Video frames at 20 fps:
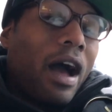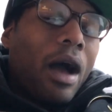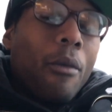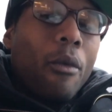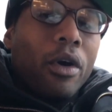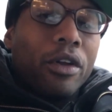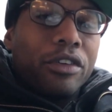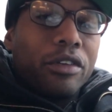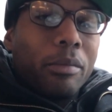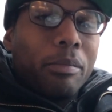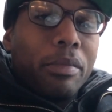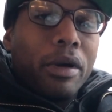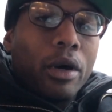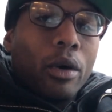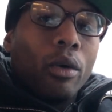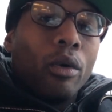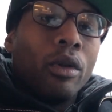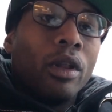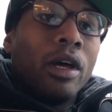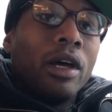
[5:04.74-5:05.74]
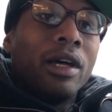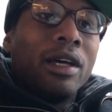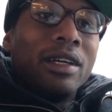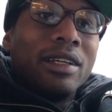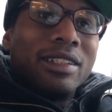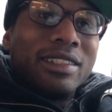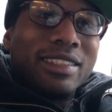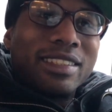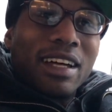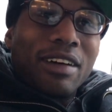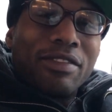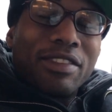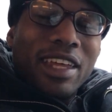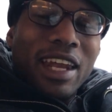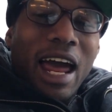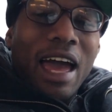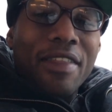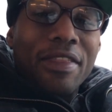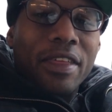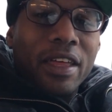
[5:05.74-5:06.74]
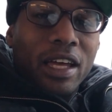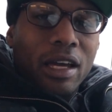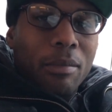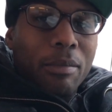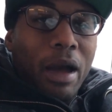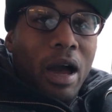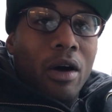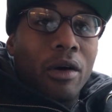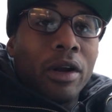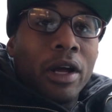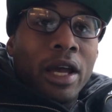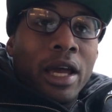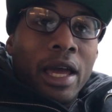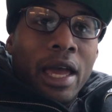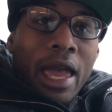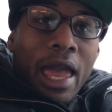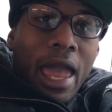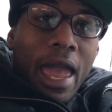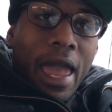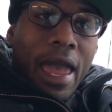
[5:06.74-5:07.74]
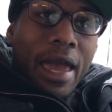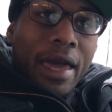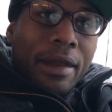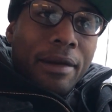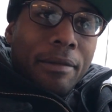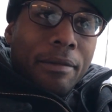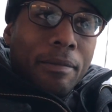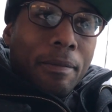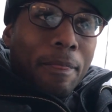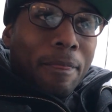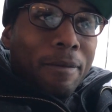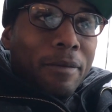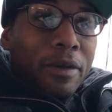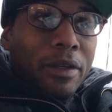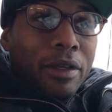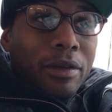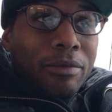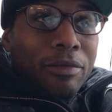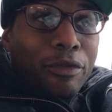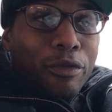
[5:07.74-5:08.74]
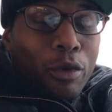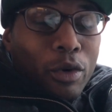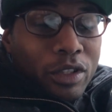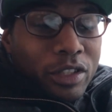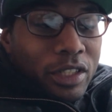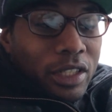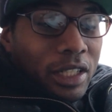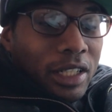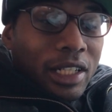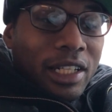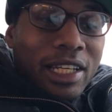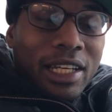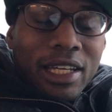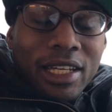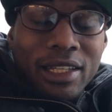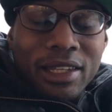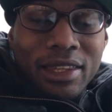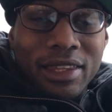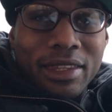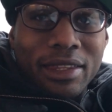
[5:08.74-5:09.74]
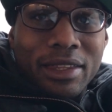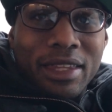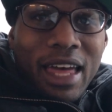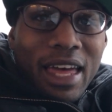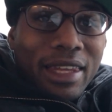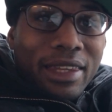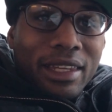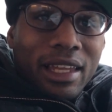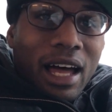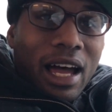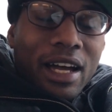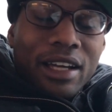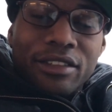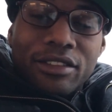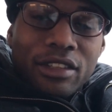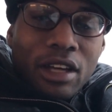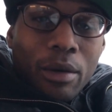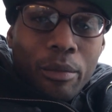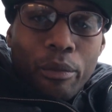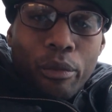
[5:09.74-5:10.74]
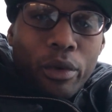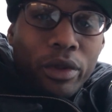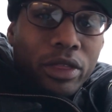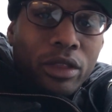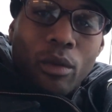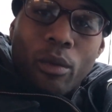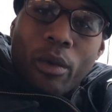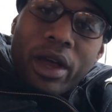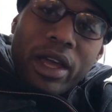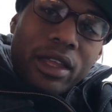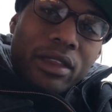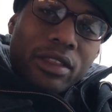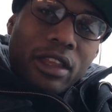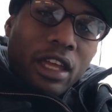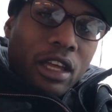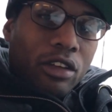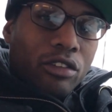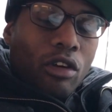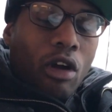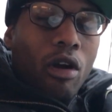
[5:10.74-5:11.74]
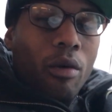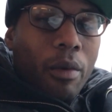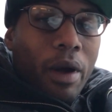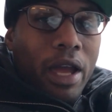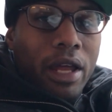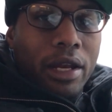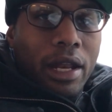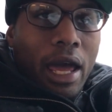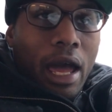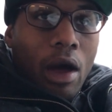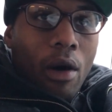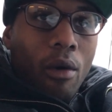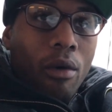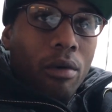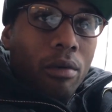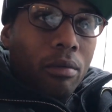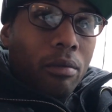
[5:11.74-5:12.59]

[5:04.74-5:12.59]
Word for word: I want to build stuff that I think about, and fortunately that lines up with the way things are right now.